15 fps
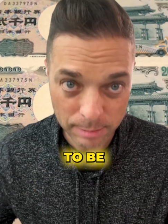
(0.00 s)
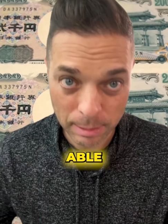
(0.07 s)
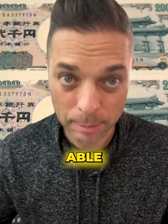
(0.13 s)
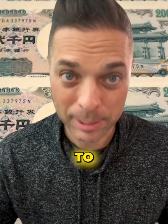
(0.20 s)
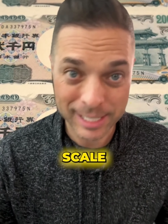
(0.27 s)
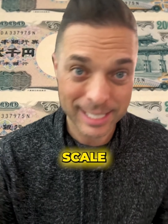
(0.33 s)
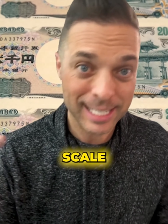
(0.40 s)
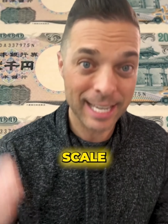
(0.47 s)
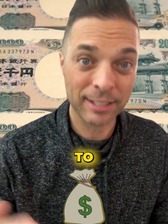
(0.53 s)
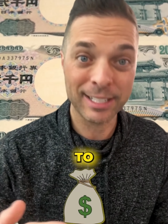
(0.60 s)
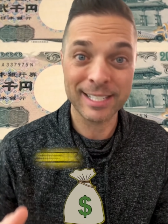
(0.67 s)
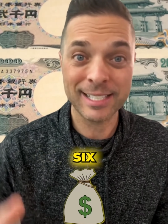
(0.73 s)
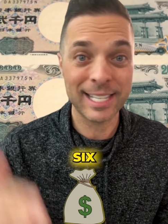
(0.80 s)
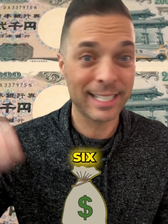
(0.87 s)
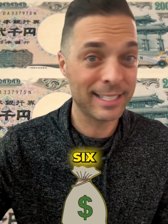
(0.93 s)
be able to scale to
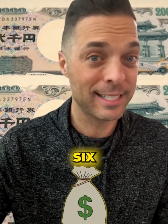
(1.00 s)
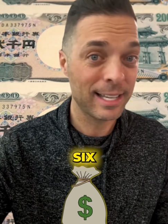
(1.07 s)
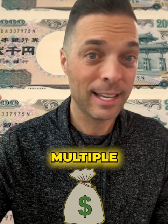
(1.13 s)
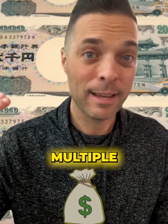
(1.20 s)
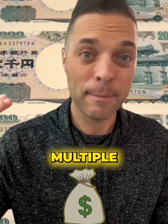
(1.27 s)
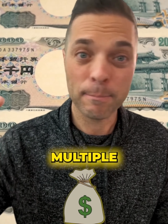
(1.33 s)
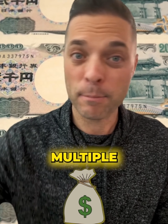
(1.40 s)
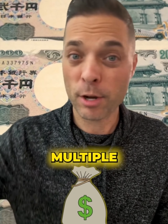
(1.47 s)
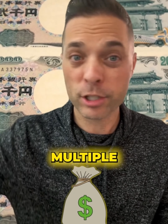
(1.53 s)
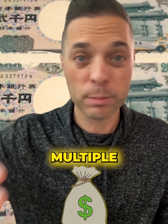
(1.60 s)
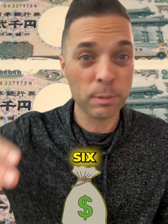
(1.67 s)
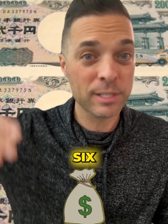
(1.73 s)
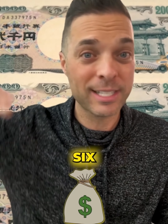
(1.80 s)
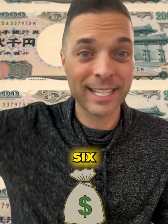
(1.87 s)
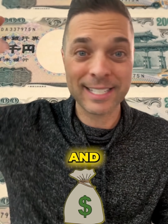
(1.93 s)
6, multiple
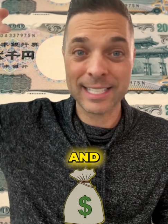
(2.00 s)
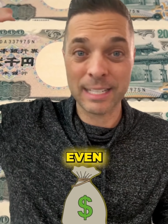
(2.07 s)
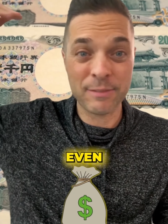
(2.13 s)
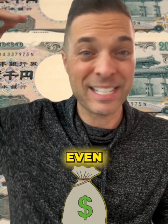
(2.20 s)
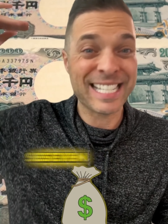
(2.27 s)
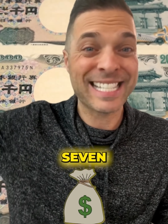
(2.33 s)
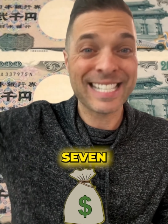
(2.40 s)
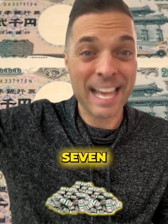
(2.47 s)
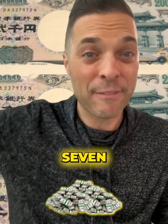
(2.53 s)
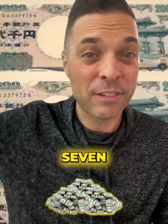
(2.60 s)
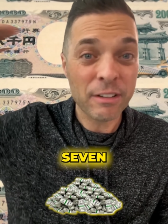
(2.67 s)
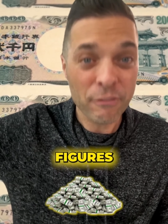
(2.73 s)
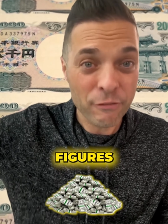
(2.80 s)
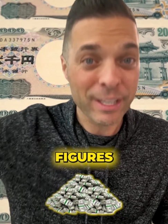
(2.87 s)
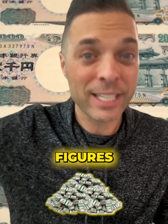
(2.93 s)
6, and even 7
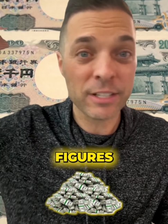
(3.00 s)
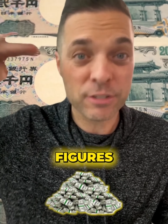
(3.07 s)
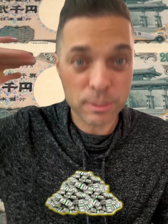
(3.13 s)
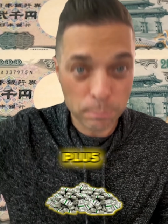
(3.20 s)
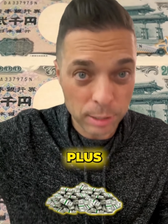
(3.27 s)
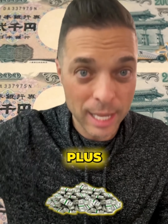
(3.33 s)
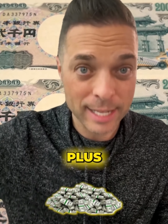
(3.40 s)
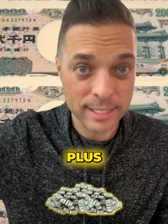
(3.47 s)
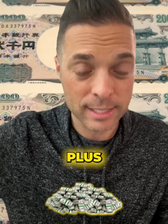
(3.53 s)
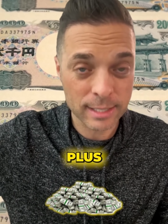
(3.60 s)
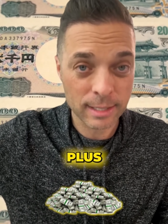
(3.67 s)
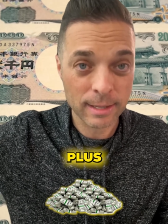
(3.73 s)
figures plus